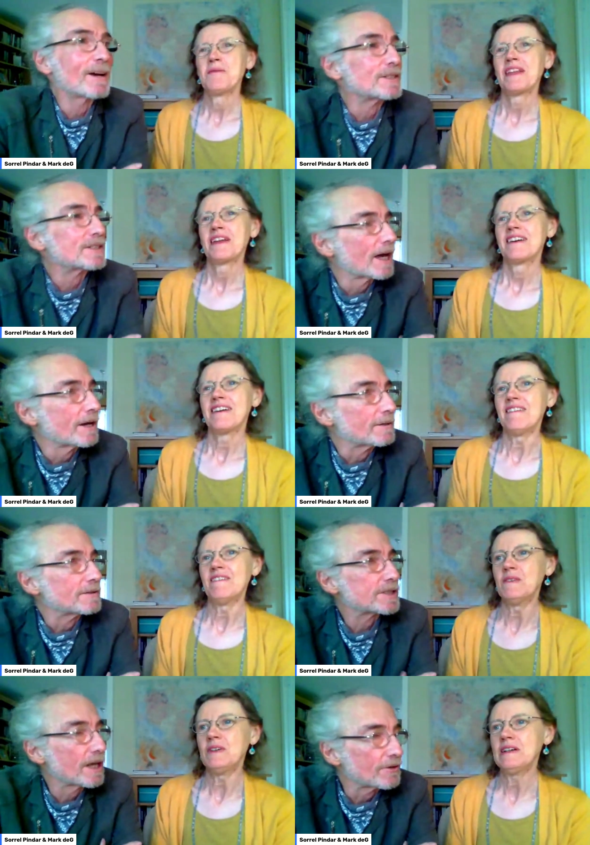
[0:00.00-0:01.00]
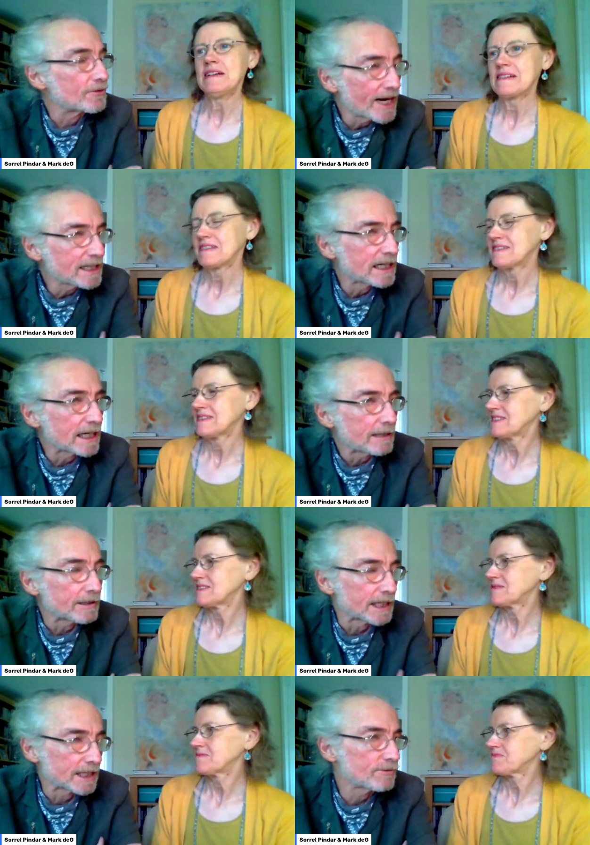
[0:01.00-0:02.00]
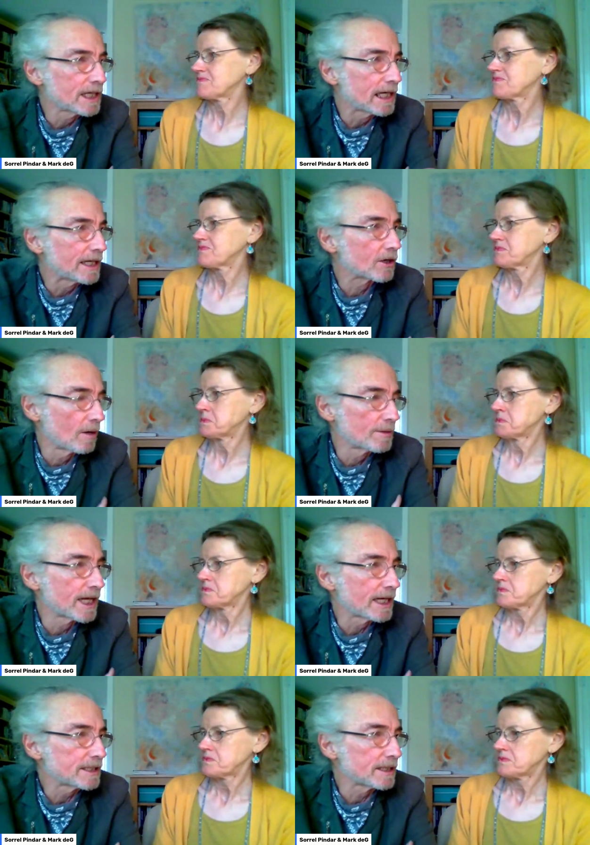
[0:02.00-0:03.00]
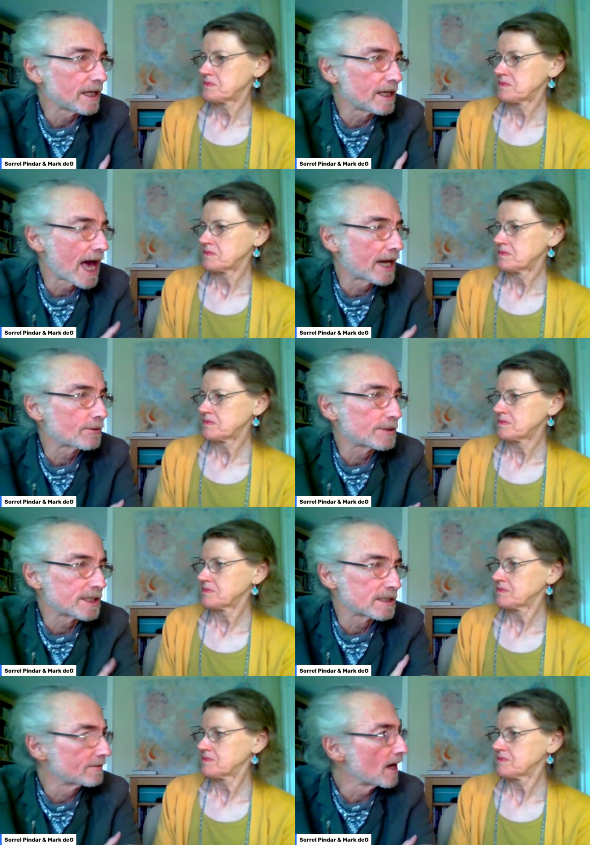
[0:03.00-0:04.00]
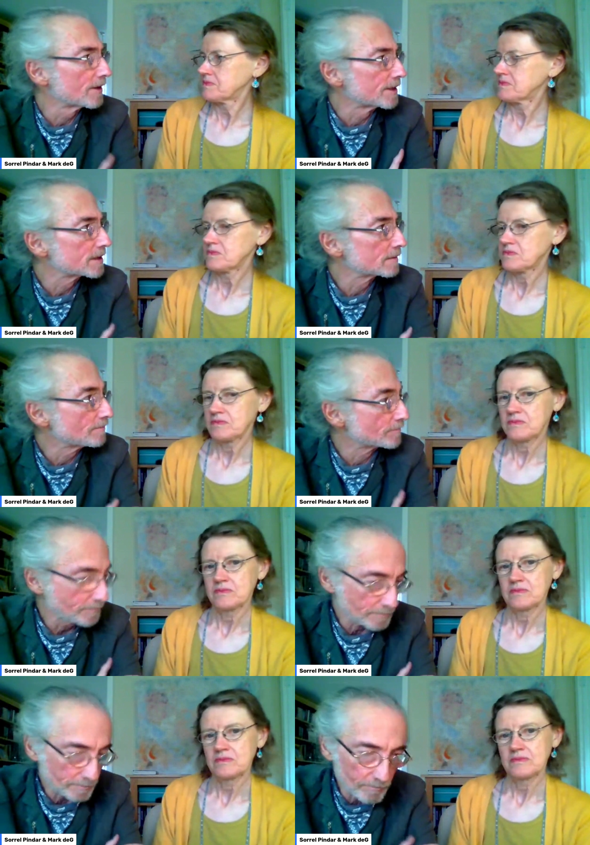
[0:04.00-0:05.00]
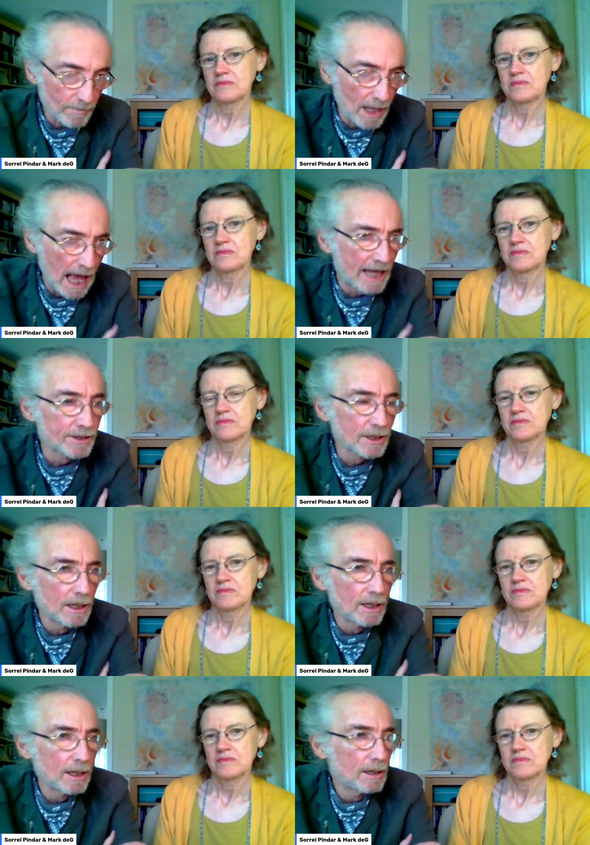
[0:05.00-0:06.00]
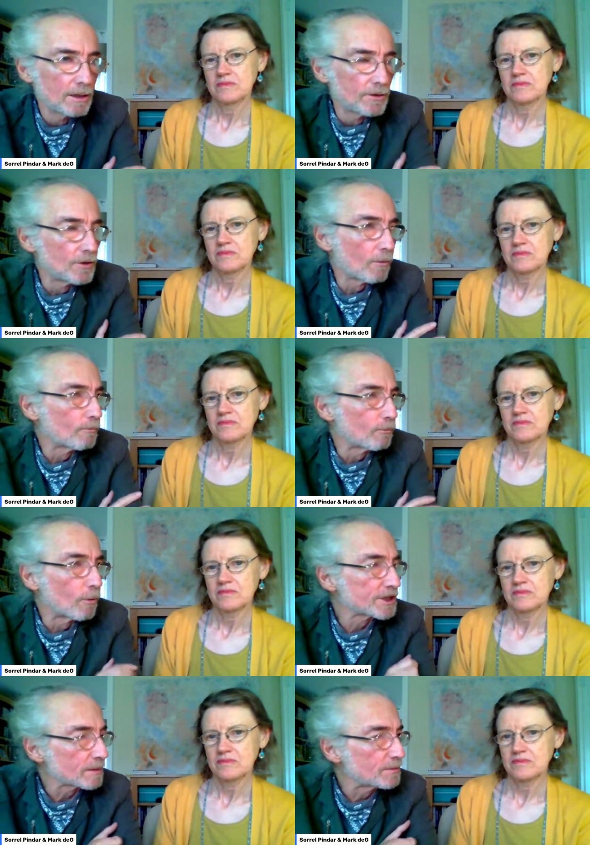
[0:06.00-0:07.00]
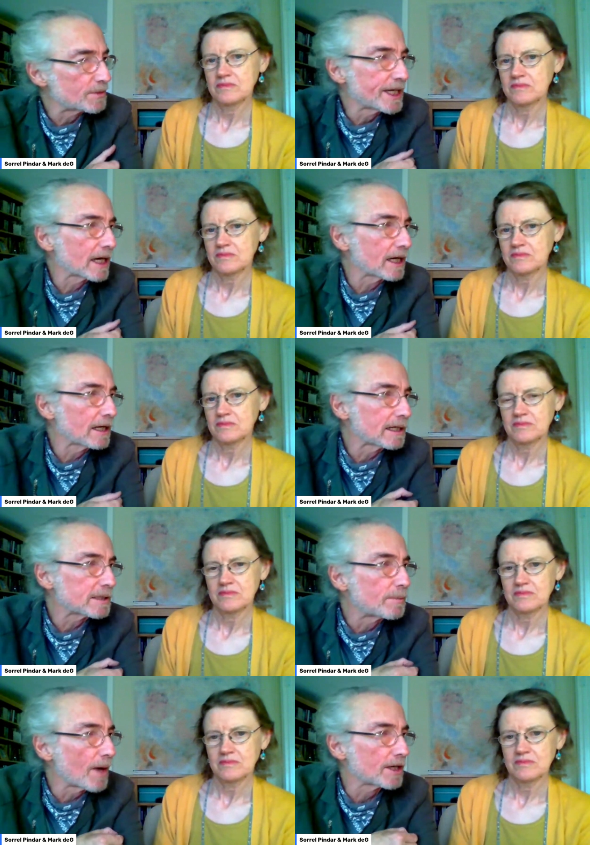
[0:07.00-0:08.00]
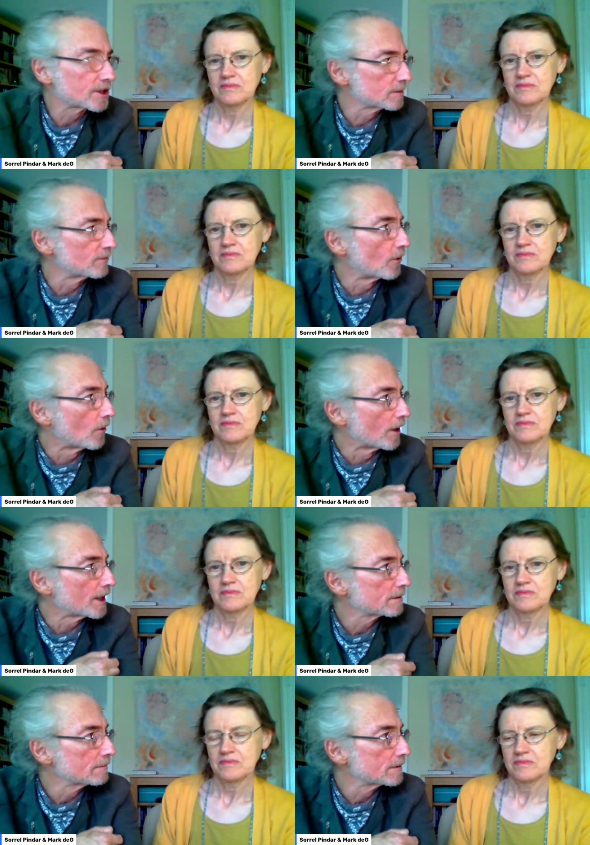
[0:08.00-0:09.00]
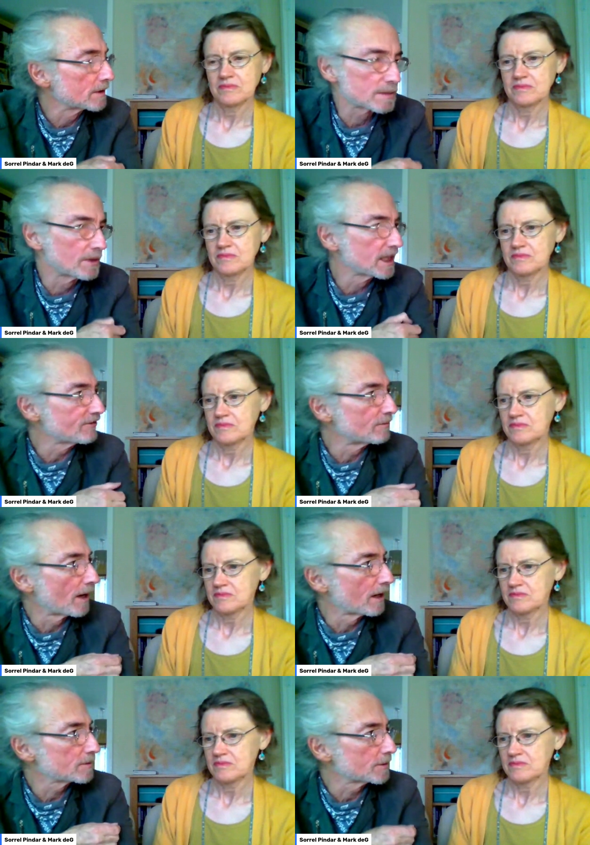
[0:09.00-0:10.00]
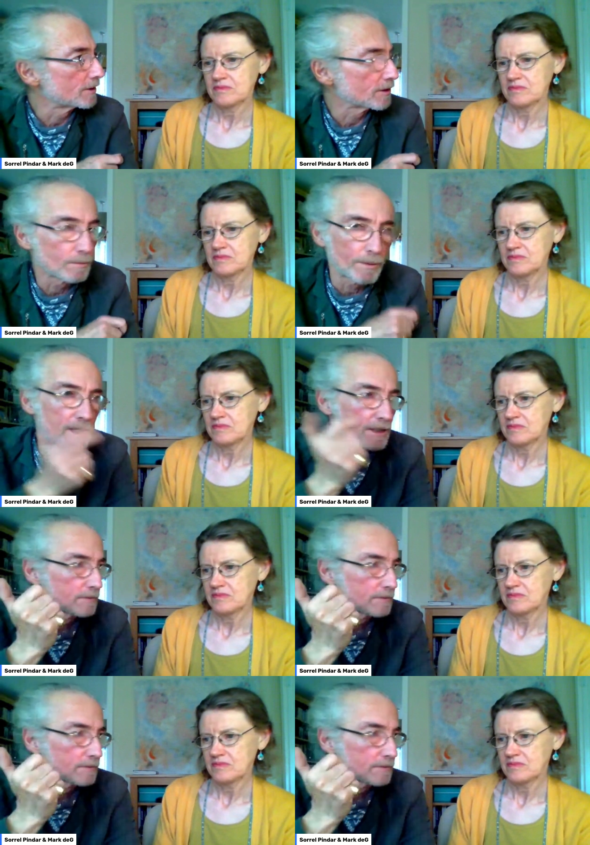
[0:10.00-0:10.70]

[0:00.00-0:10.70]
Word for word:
Speaker 1: So, so, so friendly is really accommodating the inadequacies of others and not wanting particularly to punish them for it. Doesn't believe in punishment. You can